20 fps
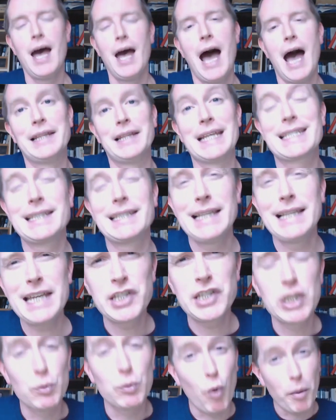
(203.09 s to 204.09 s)
And let's
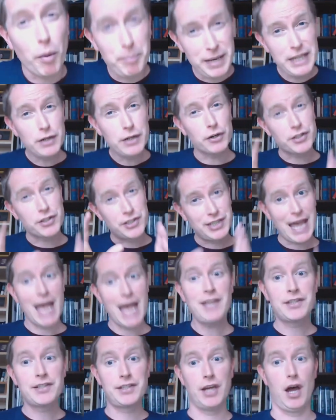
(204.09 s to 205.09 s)
listen to what Peter
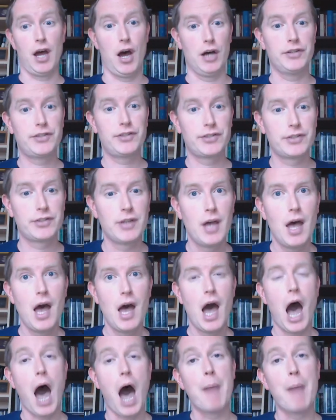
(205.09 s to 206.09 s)
says to us
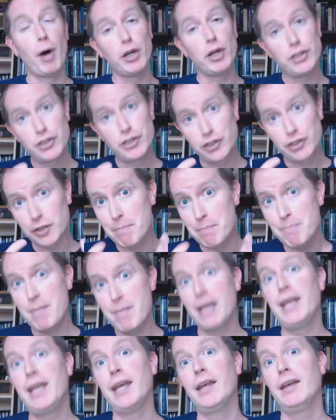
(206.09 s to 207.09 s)
about
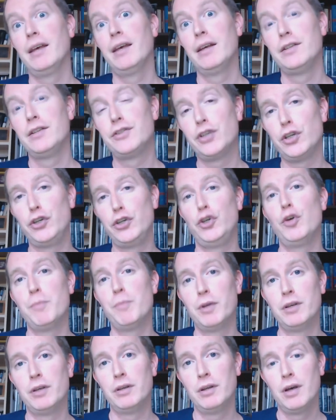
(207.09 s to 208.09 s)
submitting to
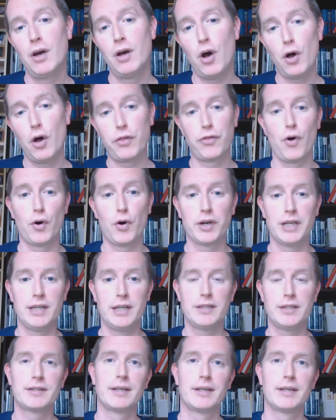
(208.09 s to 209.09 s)
human authorities.